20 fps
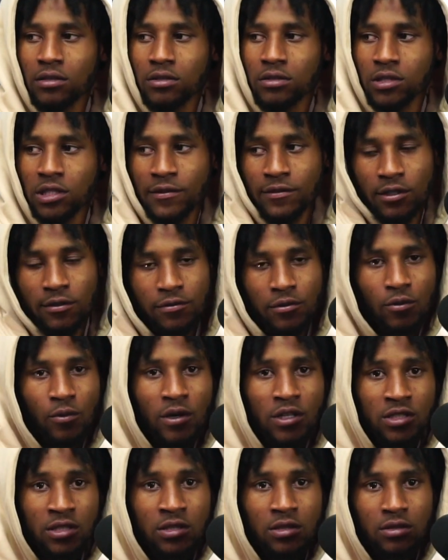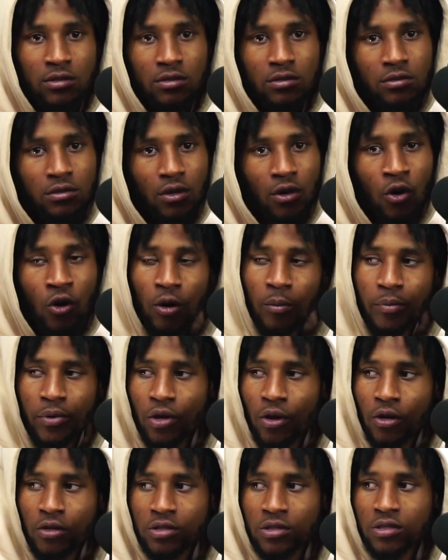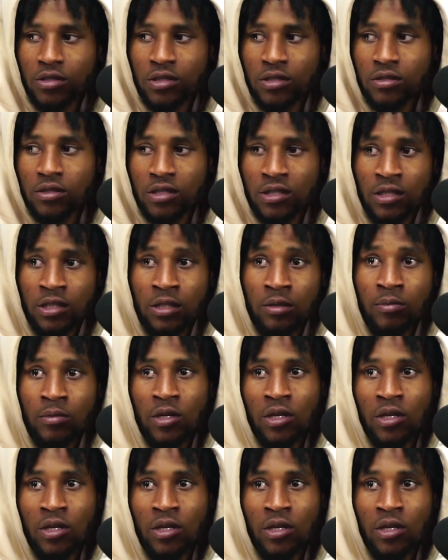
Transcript: Even if it wasn't on PRCC team.